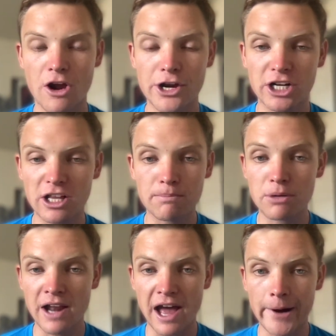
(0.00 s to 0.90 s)
You're going to
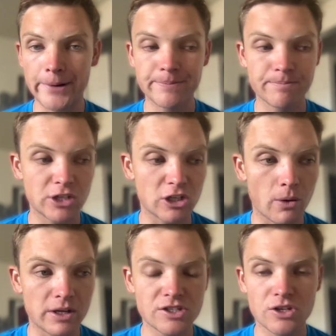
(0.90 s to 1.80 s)
burn out, you're
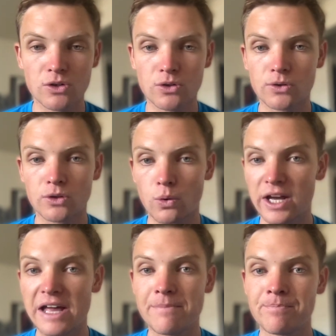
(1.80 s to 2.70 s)
going to
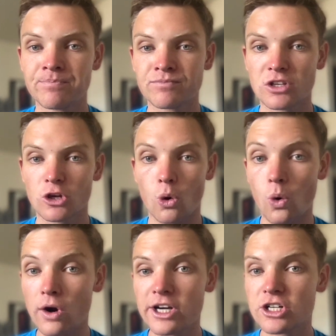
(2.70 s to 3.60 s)
quit,
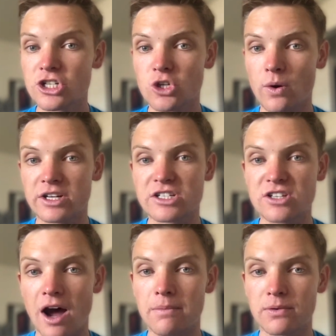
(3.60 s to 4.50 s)
or you're just going to
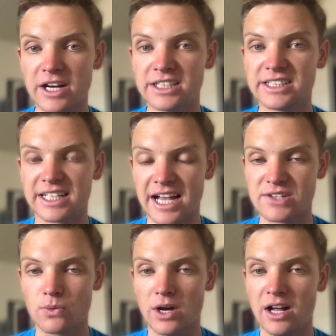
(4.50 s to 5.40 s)
stop racing
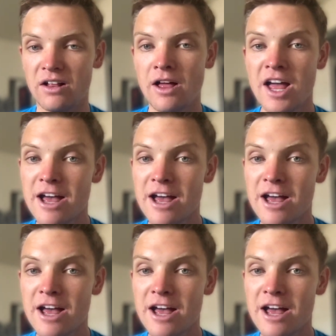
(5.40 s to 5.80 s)
as well.